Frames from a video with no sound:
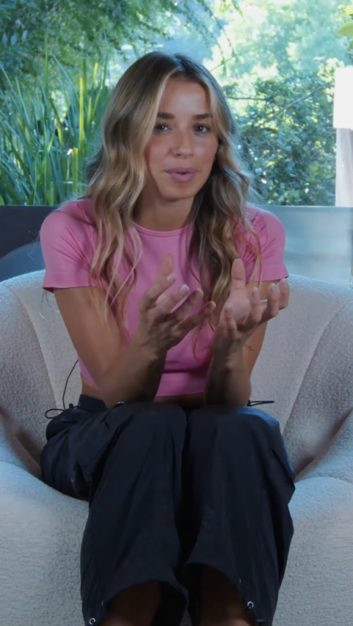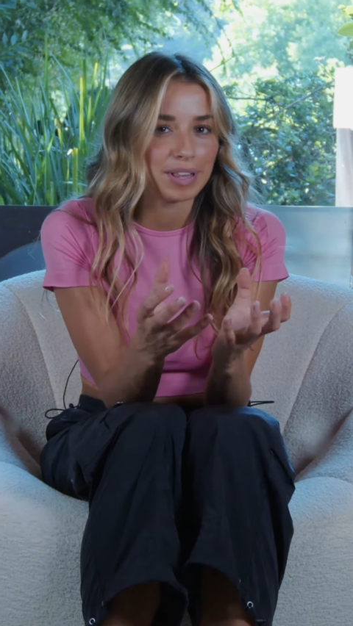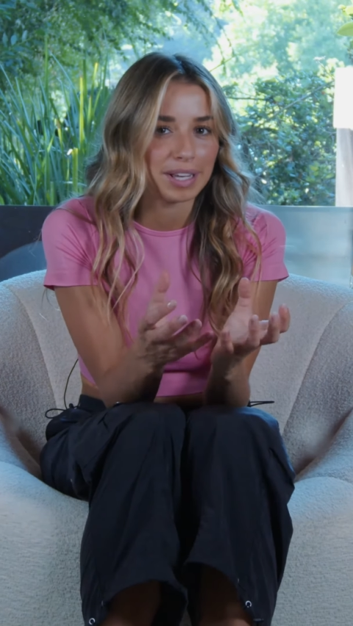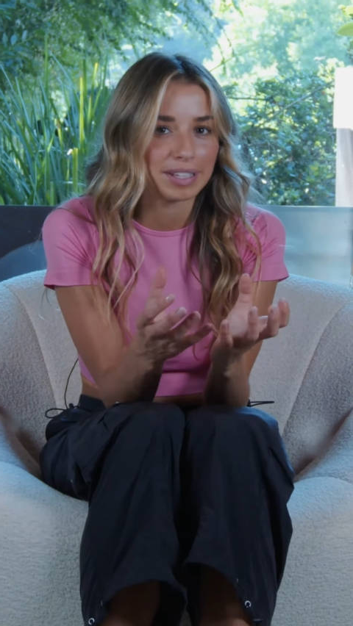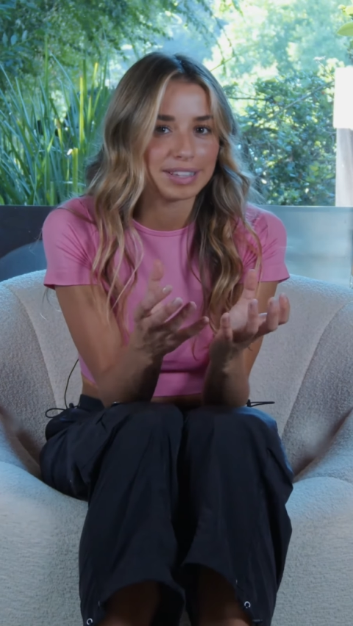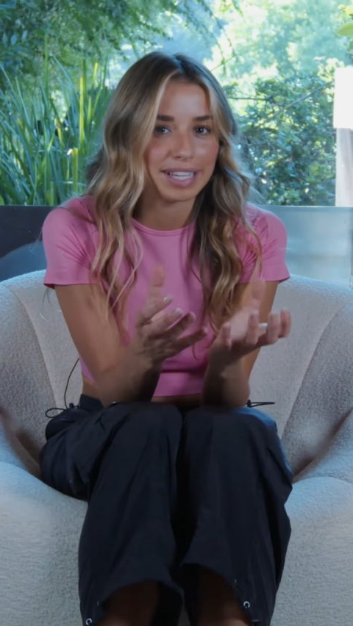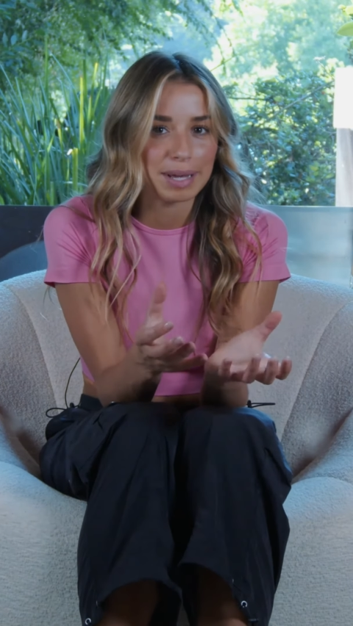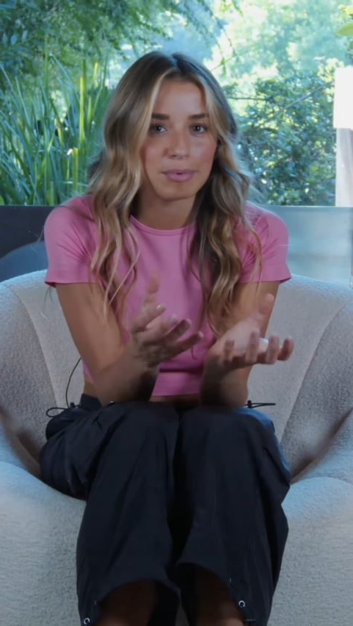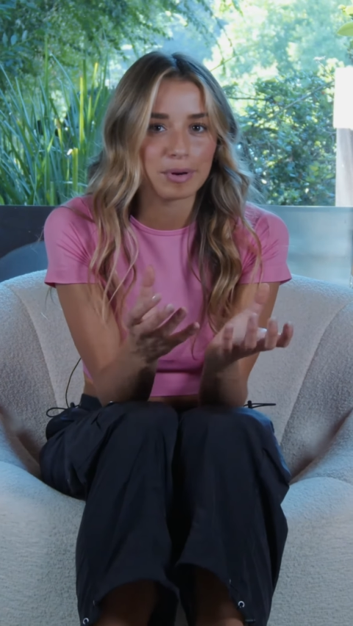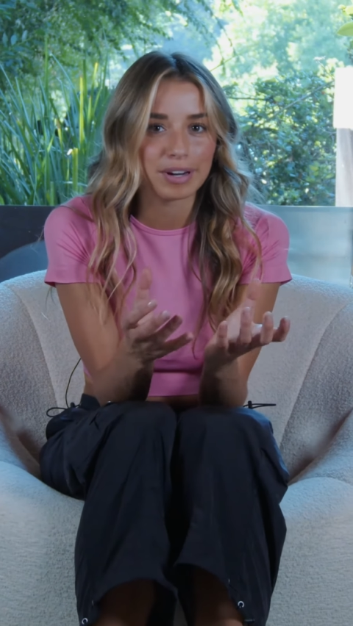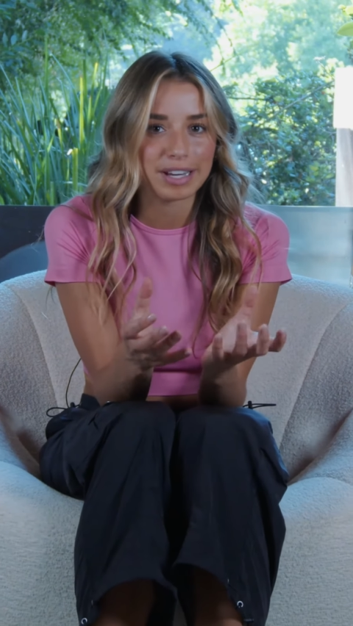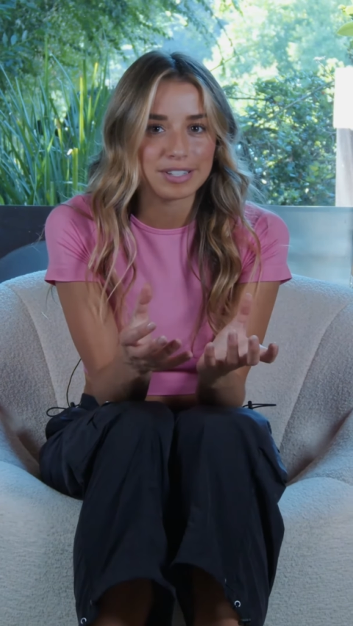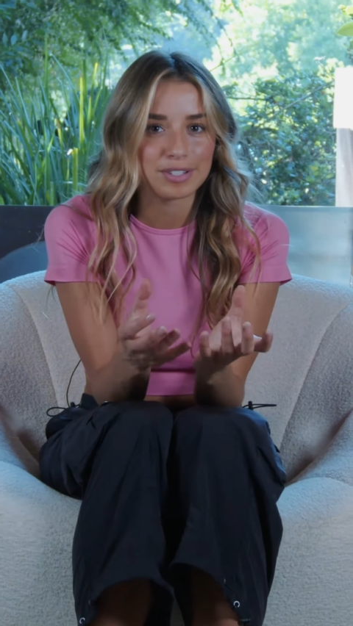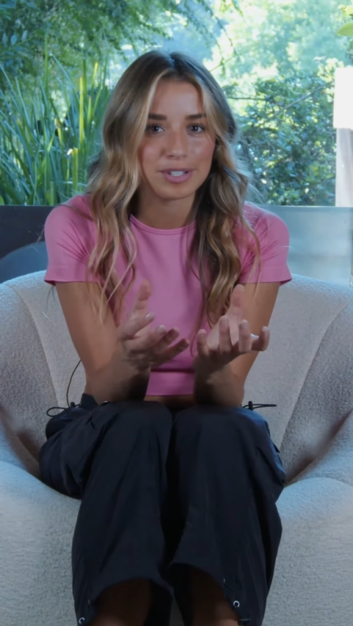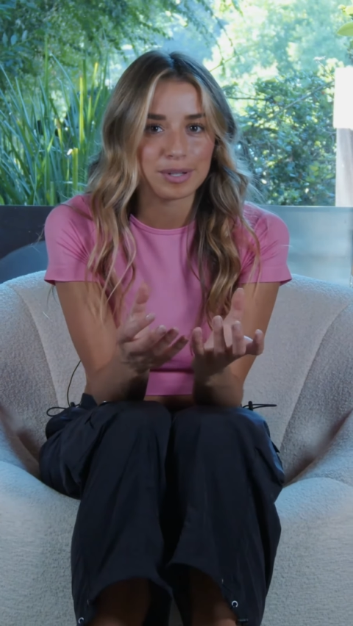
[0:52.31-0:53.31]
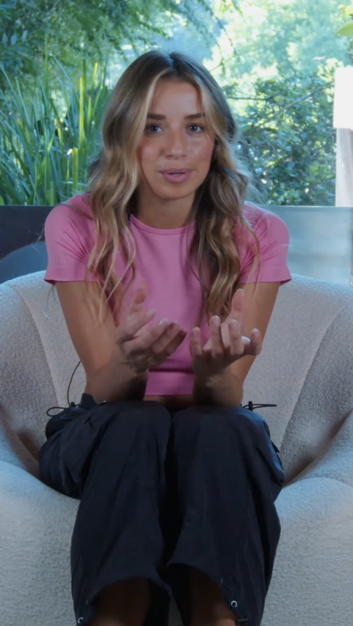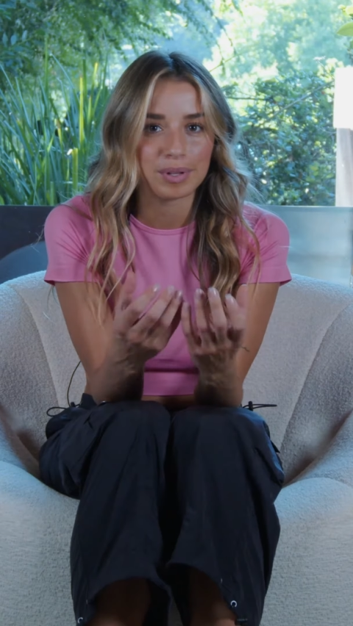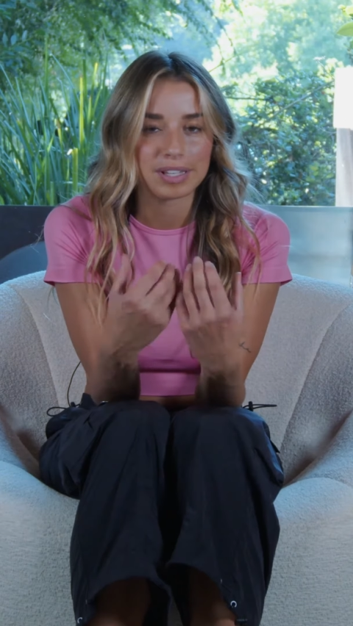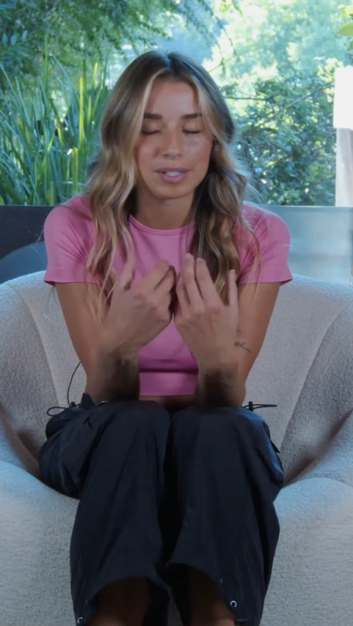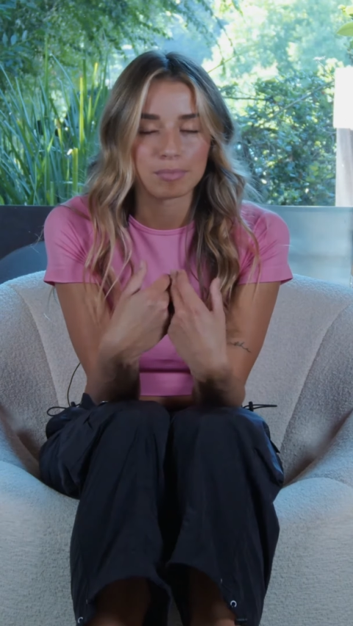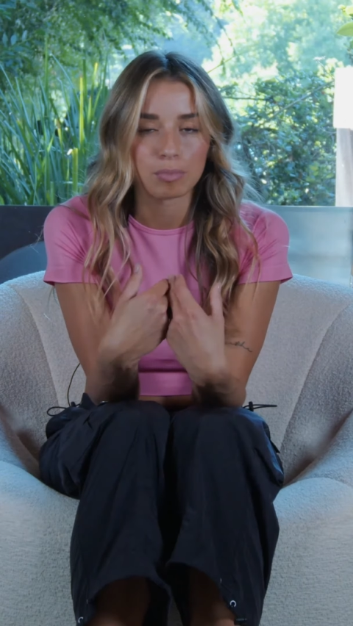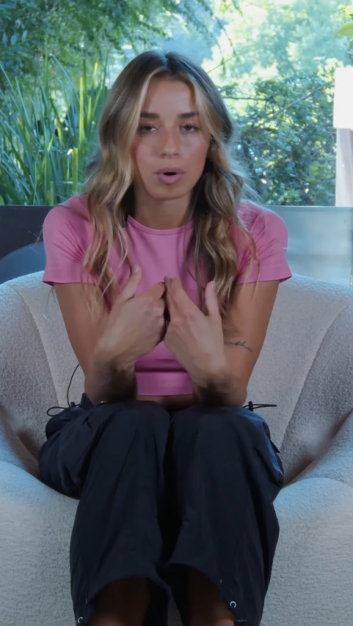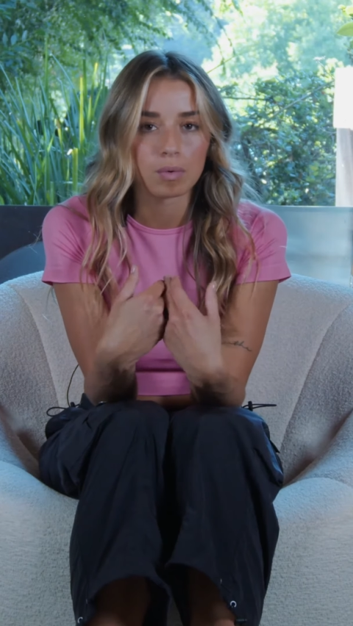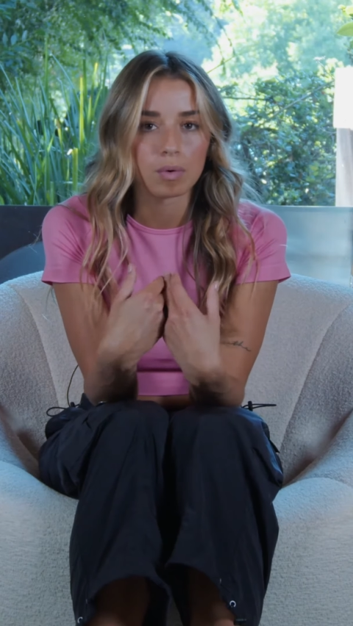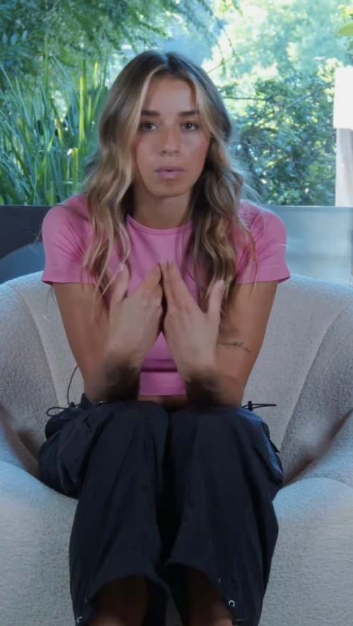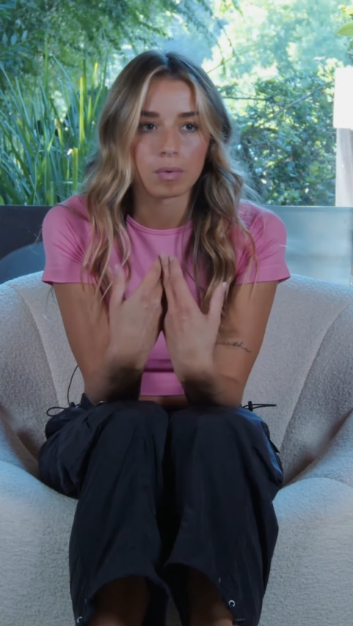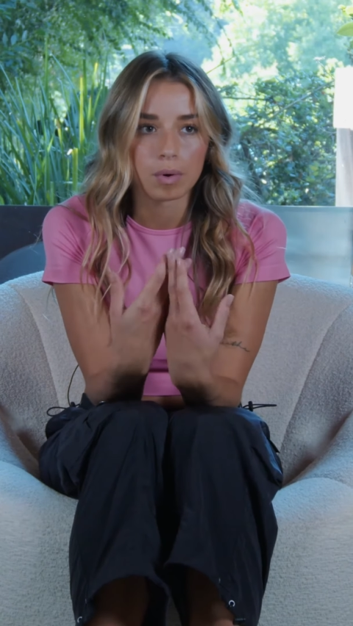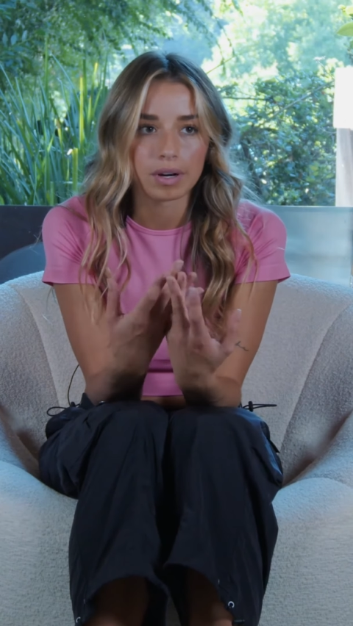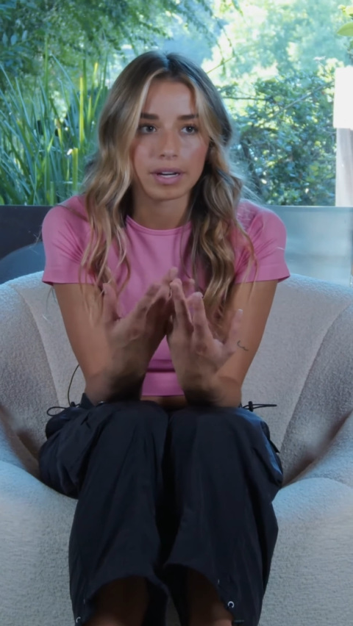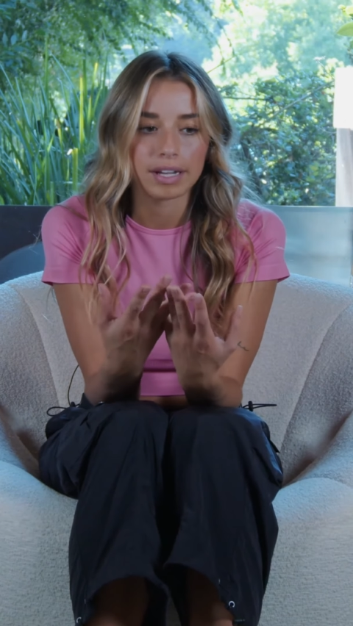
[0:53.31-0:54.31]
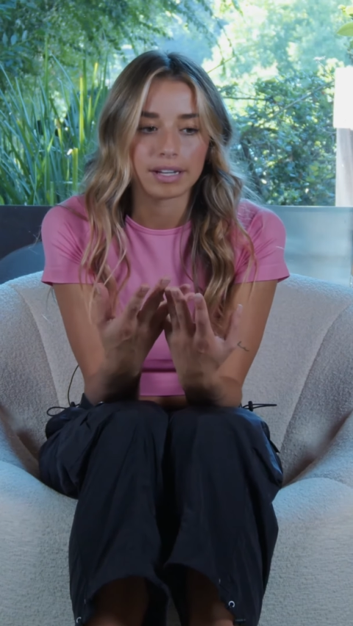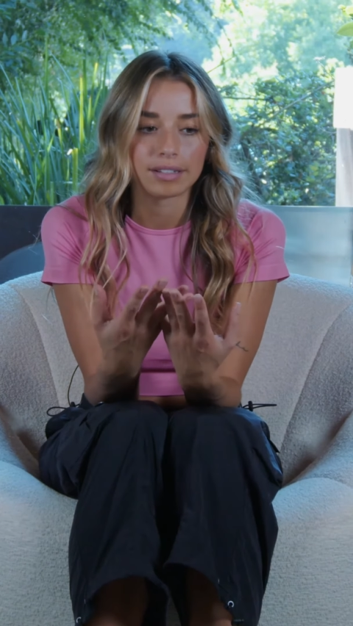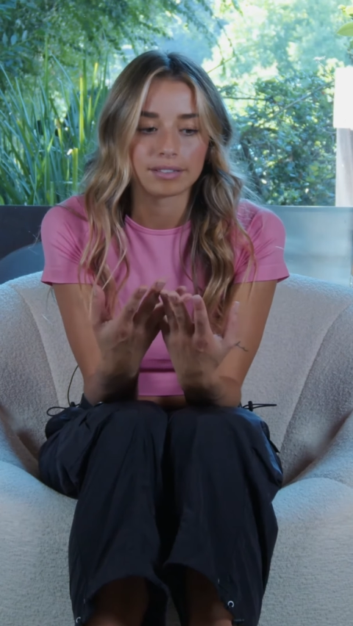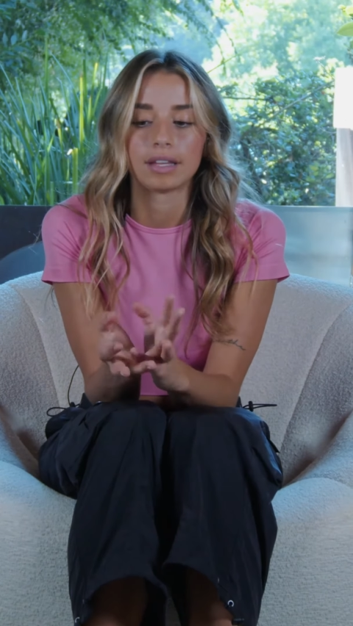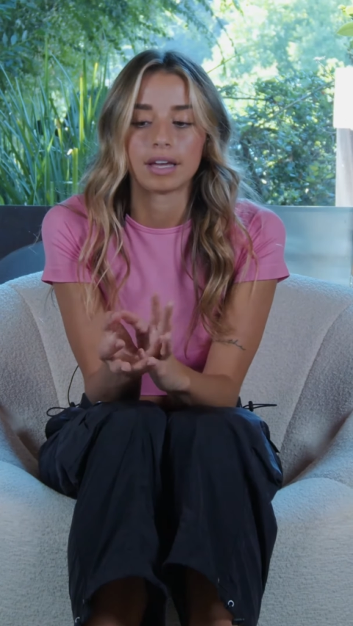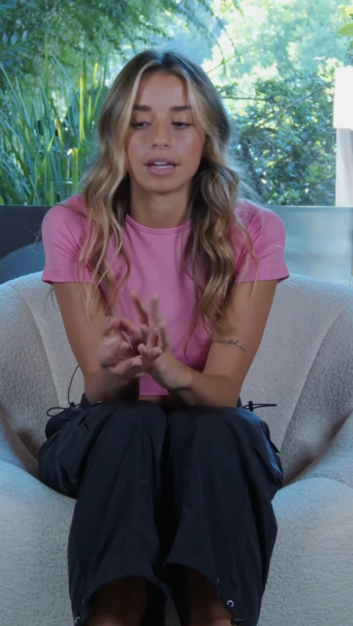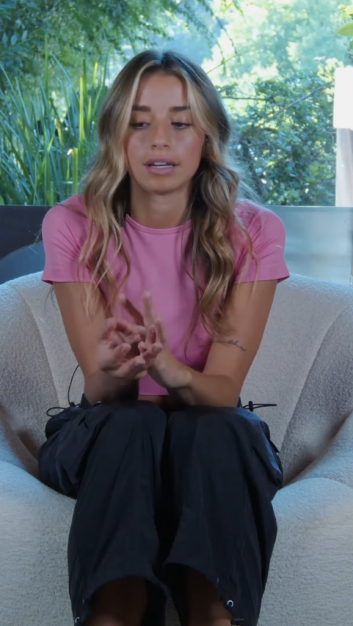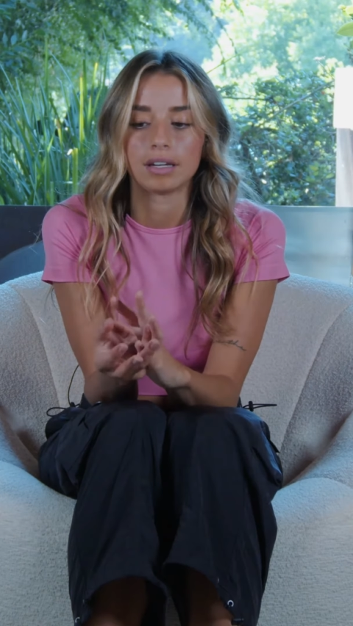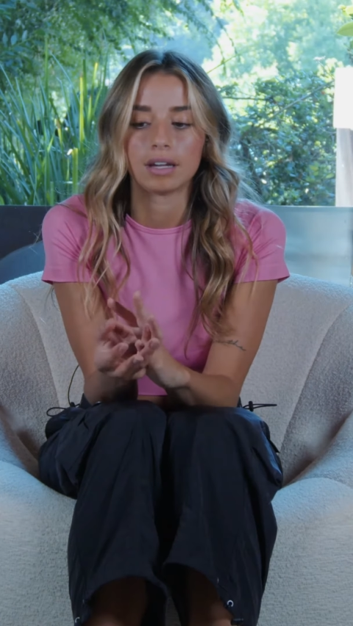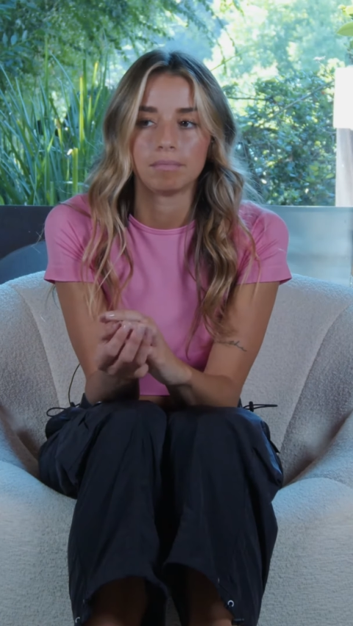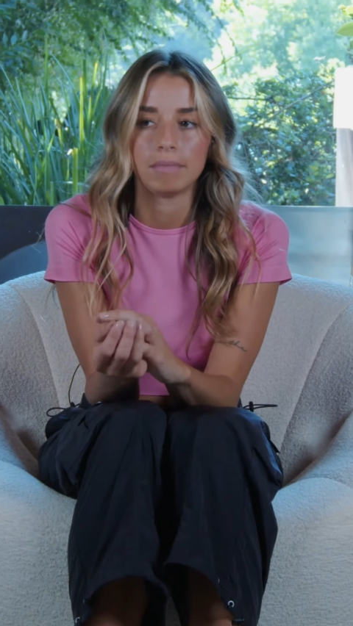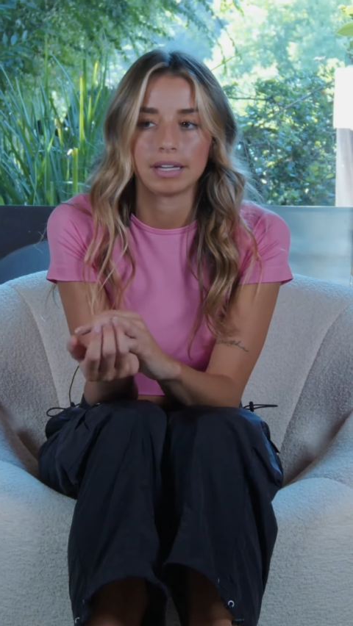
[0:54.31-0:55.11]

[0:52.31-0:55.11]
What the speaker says: like labor into that's more rewarding than